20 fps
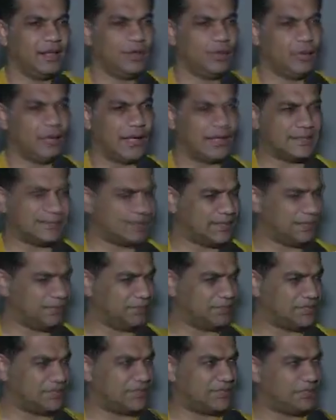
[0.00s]
Last
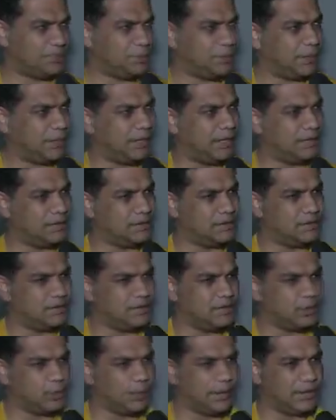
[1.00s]
time was a surprise
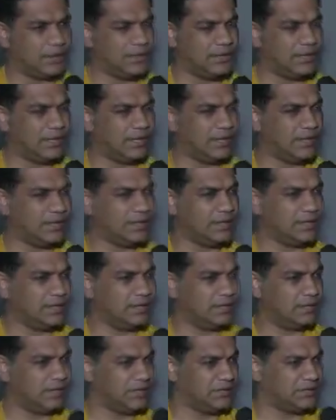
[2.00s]
in
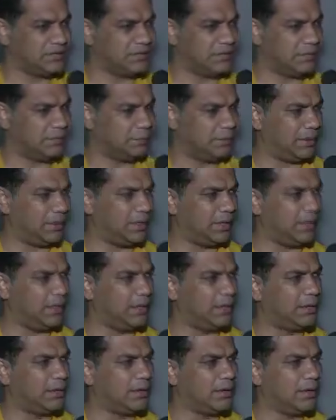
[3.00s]
2019 when I was an
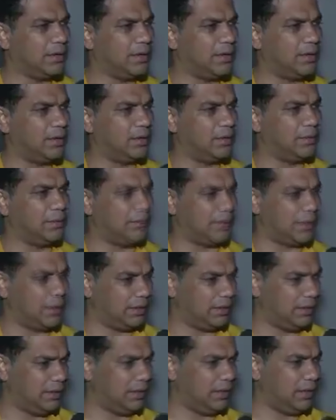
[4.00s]
MLA. The
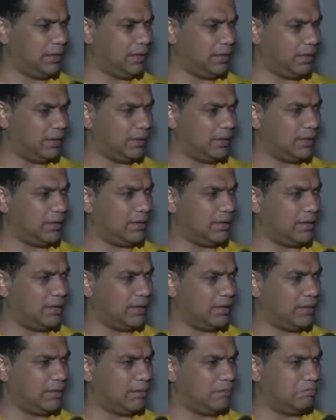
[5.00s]
party
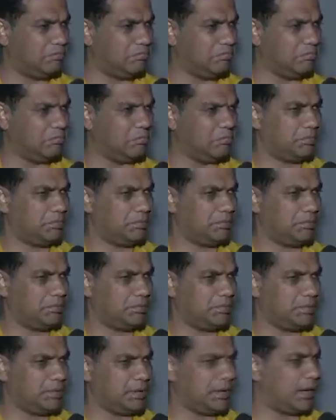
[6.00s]

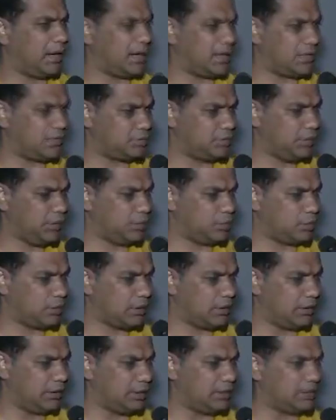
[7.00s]
had asked me to
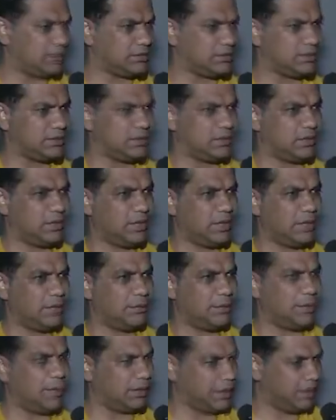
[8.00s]
contest
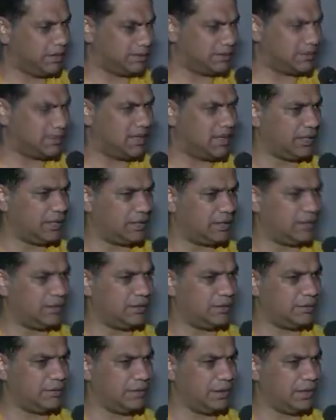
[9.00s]
and party decided
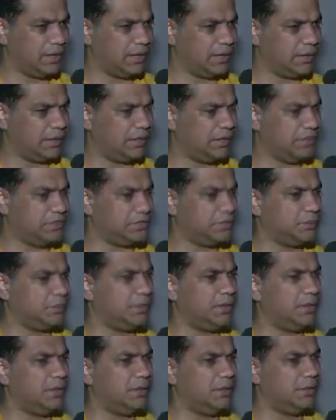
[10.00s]
my candidateship,
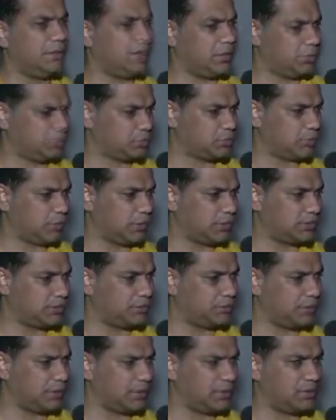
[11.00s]
and that was quite a
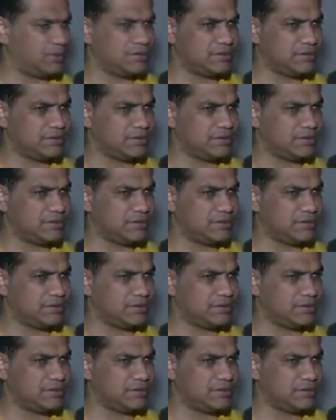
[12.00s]
surprise.